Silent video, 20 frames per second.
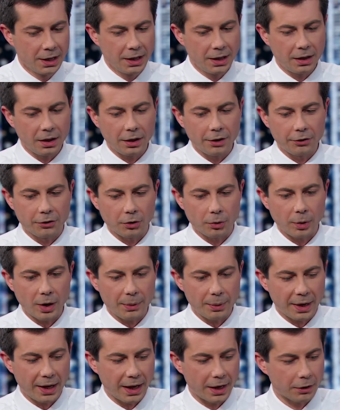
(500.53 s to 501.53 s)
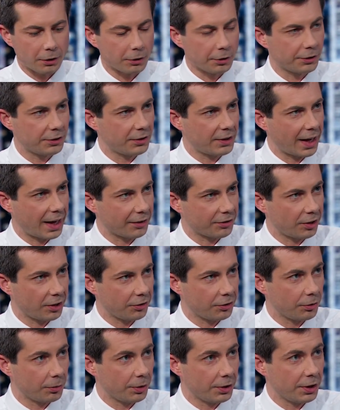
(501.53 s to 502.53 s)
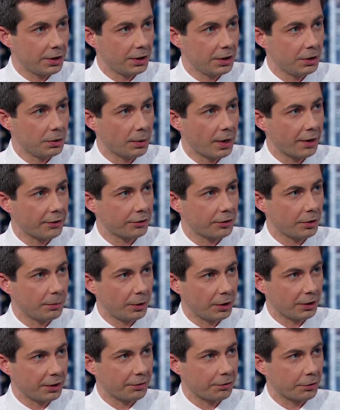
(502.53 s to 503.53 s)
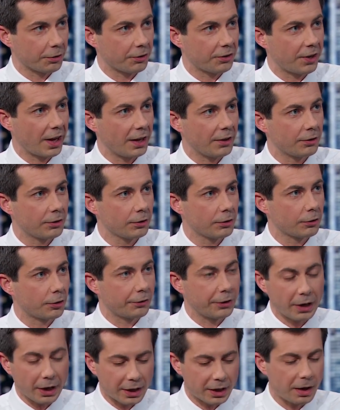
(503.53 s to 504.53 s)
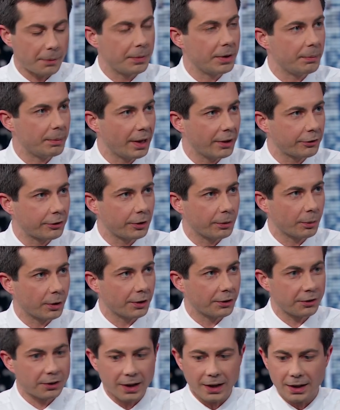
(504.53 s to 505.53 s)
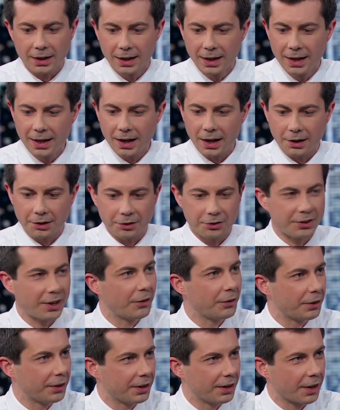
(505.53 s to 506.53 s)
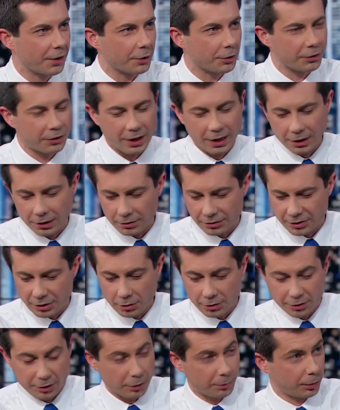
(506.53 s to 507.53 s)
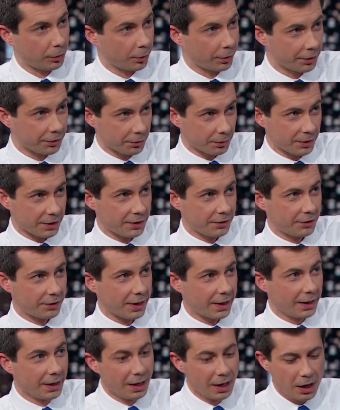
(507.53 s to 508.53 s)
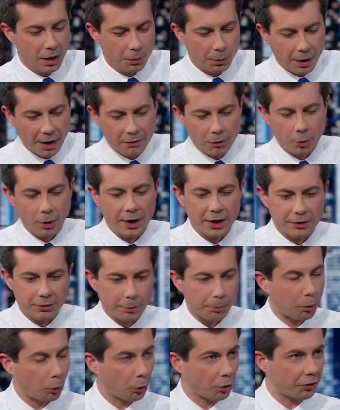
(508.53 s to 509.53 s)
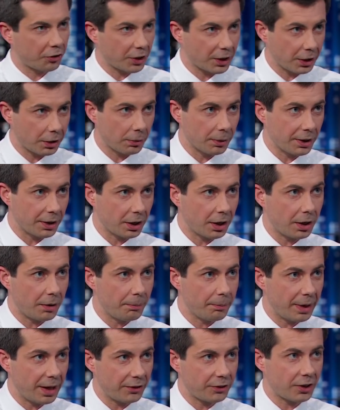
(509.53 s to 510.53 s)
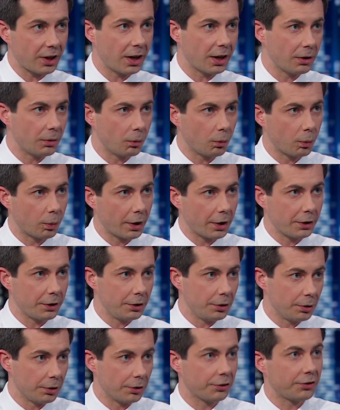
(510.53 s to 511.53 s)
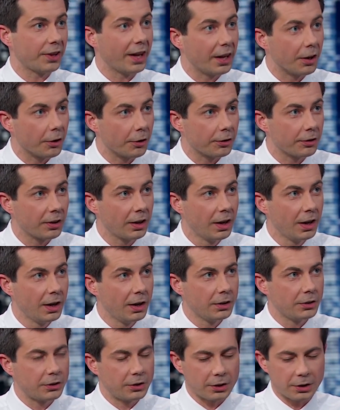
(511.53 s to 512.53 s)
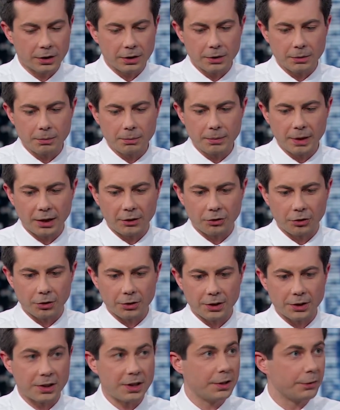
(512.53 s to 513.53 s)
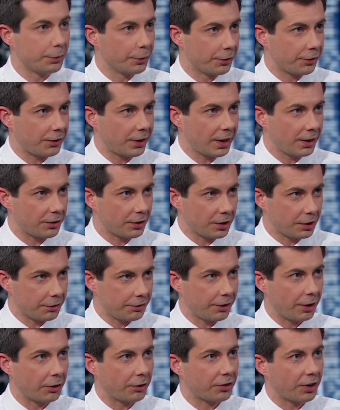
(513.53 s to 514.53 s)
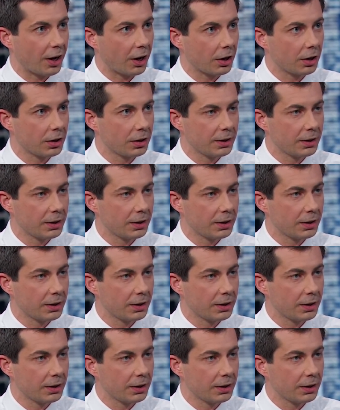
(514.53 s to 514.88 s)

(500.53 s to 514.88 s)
is the way we handle taxation within the U.S. among different states. So if you've got a company based in one state and you sell in another state and a few of your employees are in this state, we have a way of apportioning your income based on where you do your sales to make sure that the different states get a fair share.